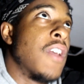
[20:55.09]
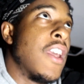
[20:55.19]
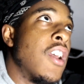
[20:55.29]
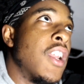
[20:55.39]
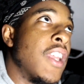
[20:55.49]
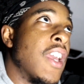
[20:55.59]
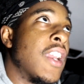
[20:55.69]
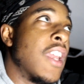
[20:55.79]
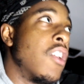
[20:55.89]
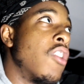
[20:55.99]
Headliner, yeah,
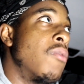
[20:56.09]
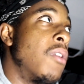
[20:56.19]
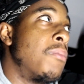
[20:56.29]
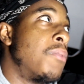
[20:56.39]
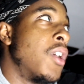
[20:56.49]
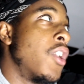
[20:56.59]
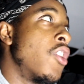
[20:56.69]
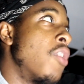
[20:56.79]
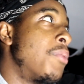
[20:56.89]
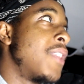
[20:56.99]
again, I don't
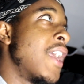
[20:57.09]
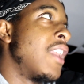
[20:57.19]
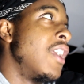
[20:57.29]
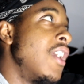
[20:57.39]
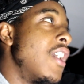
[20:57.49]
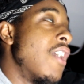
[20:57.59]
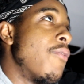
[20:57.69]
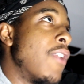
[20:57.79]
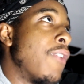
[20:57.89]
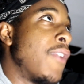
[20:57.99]
know. But then,
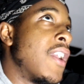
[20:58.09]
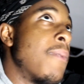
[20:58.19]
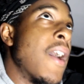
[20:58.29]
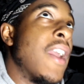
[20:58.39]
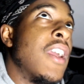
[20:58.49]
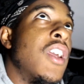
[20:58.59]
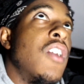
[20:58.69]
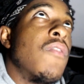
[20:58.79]
when I think about it,